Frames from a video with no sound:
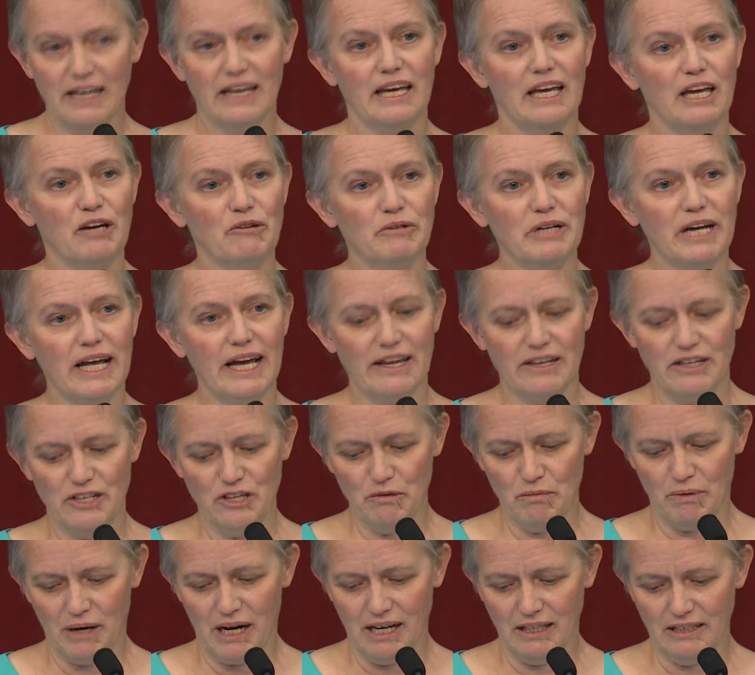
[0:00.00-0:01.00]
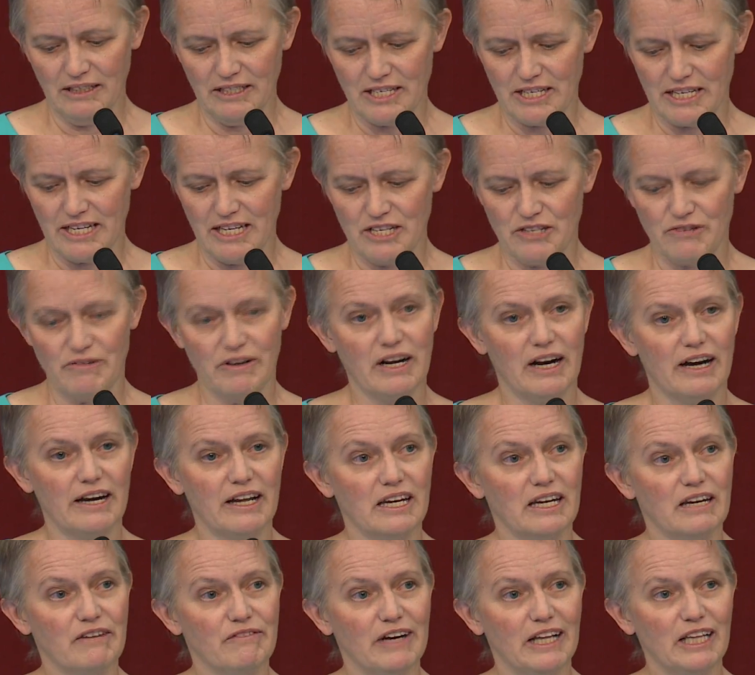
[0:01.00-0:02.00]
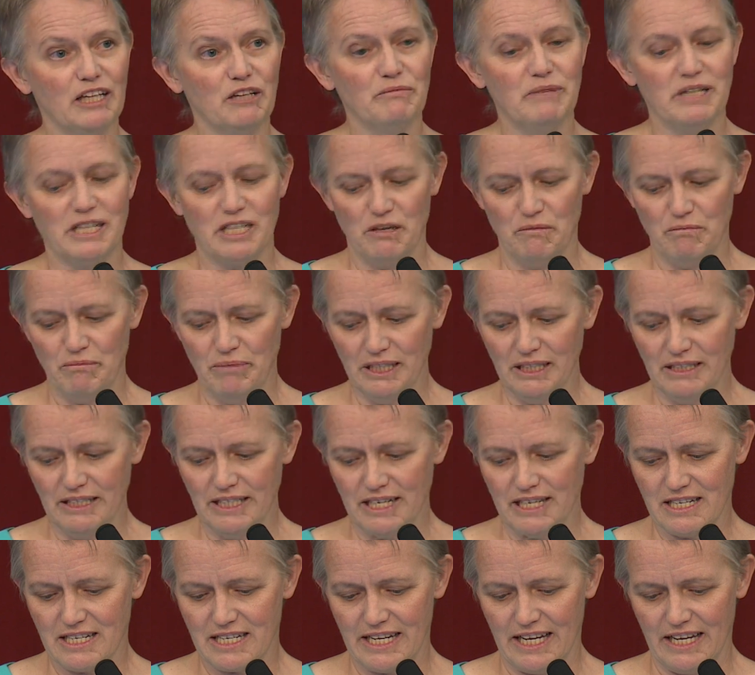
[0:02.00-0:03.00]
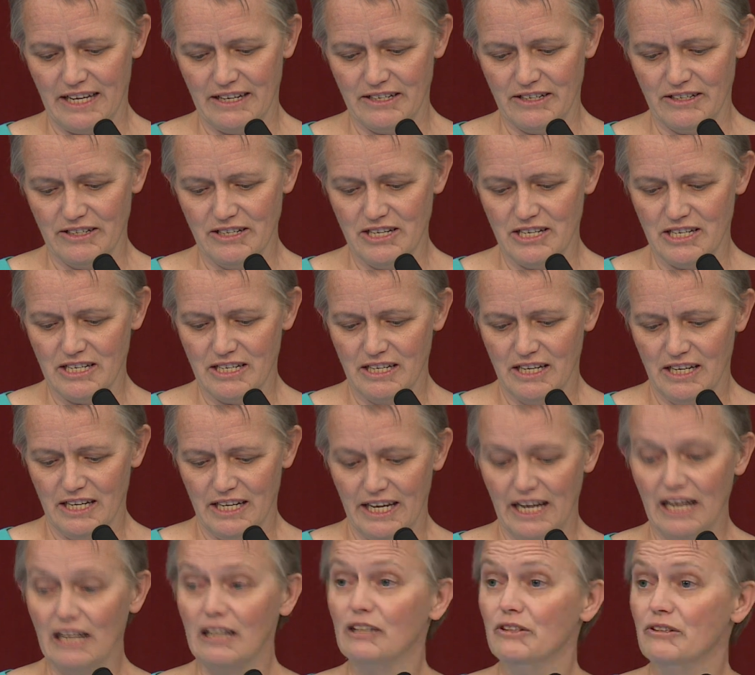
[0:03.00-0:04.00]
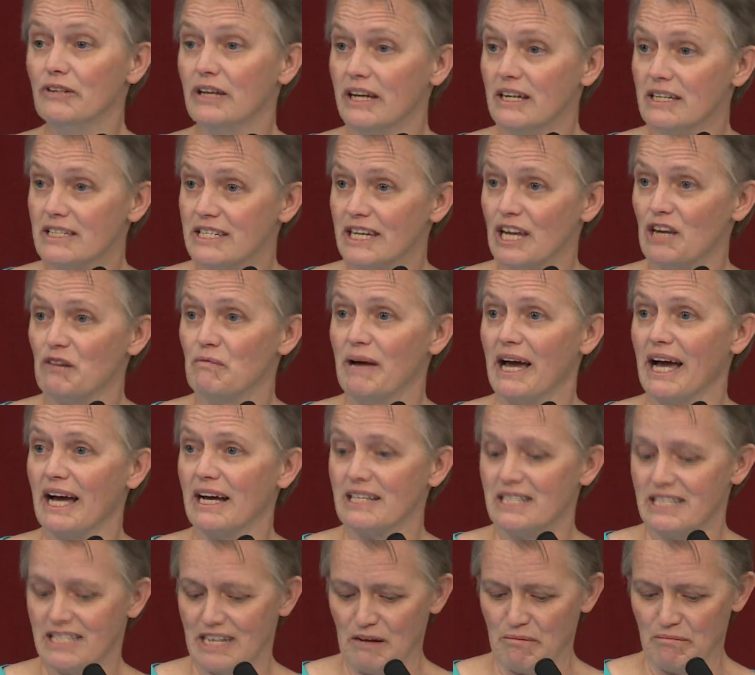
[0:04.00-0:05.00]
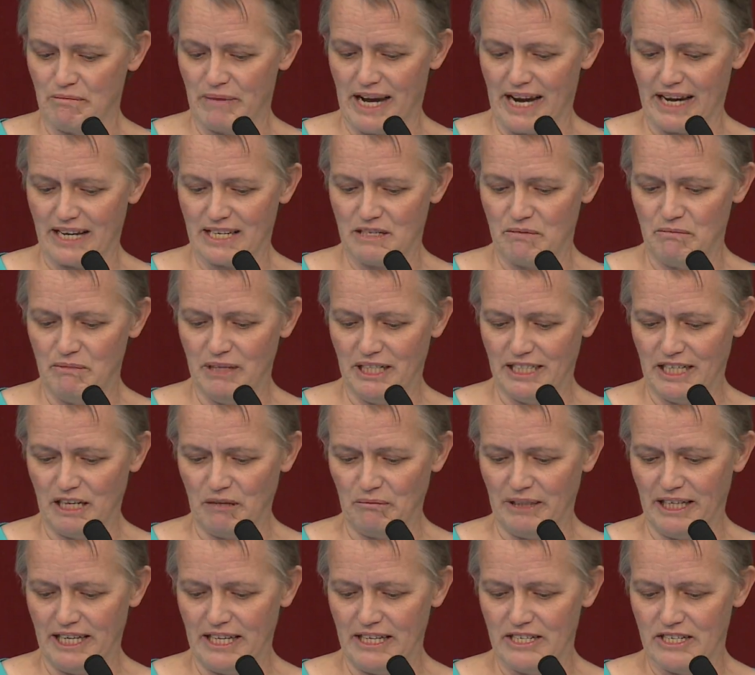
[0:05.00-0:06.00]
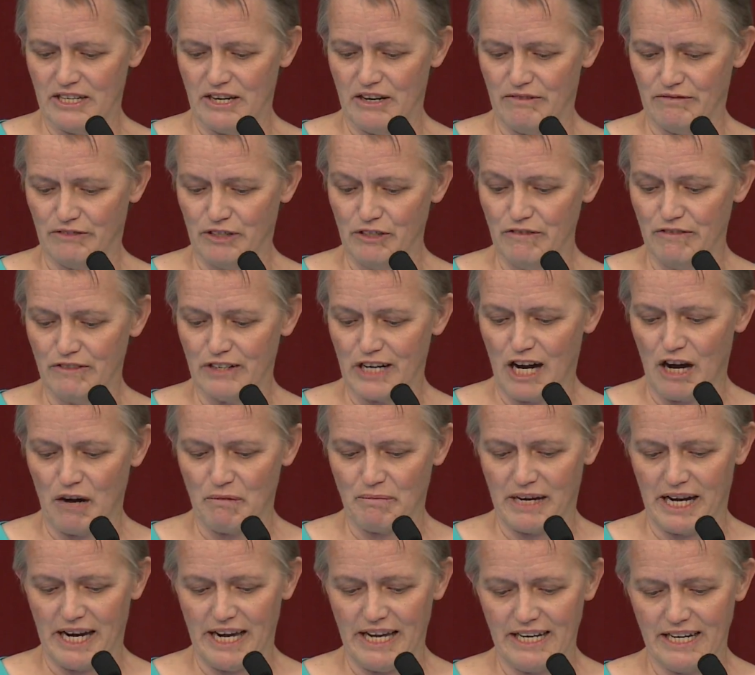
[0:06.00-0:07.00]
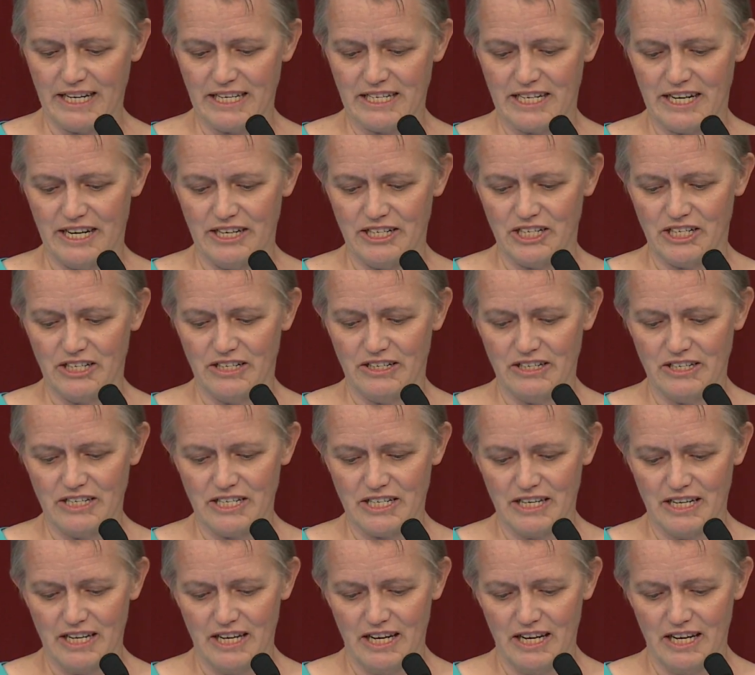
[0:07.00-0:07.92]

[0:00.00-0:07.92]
It would add new policies regarding development and building standards, including setbacks, step backs, building planes, and rooftop height extensions,